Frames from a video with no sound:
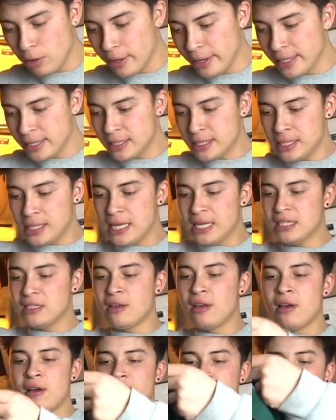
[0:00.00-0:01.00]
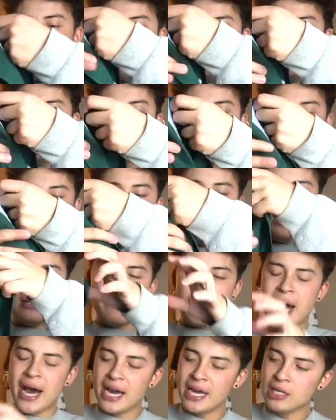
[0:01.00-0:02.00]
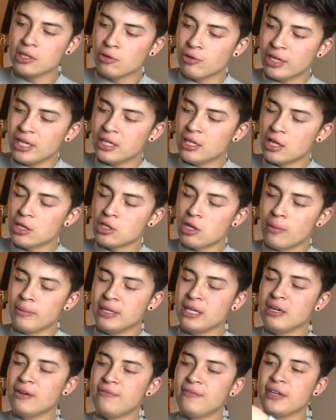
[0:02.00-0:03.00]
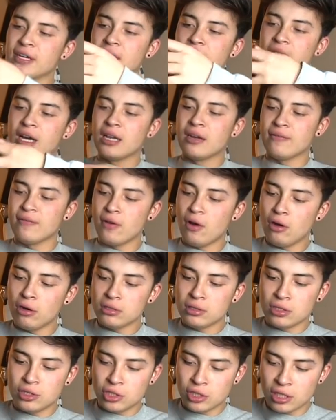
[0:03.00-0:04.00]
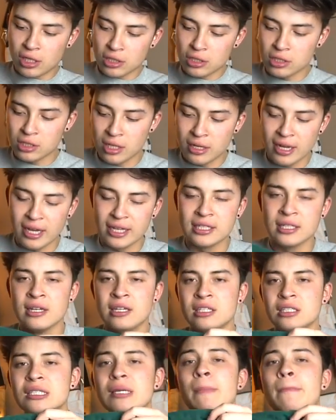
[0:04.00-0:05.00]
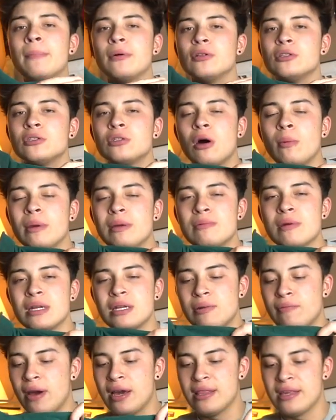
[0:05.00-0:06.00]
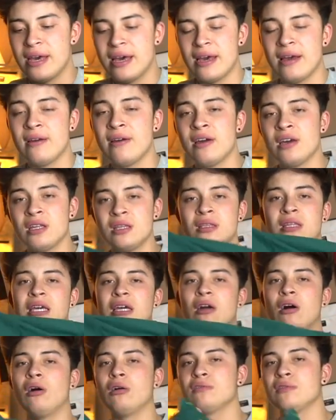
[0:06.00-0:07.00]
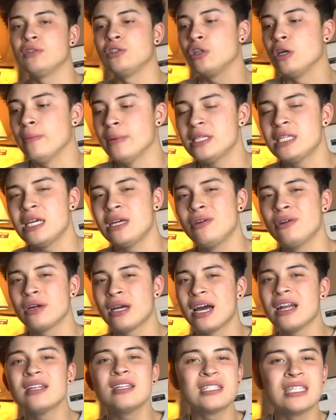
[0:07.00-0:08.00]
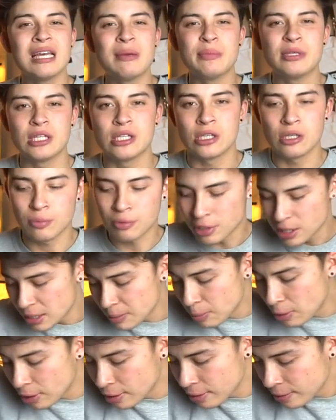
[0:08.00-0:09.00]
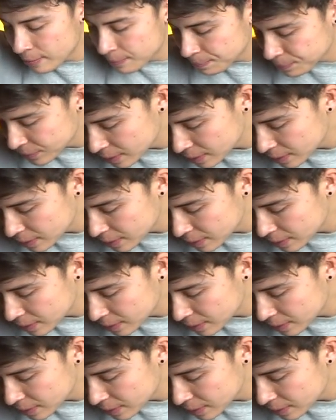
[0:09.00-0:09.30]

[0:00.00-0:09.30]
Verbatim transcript: what is this forest green, pine green, Tommy Hilfiger kind of Oxford shirt, just a nice simple Tommy branding right there. Thick Oxford shirt material, kind of the same as the Supreme one.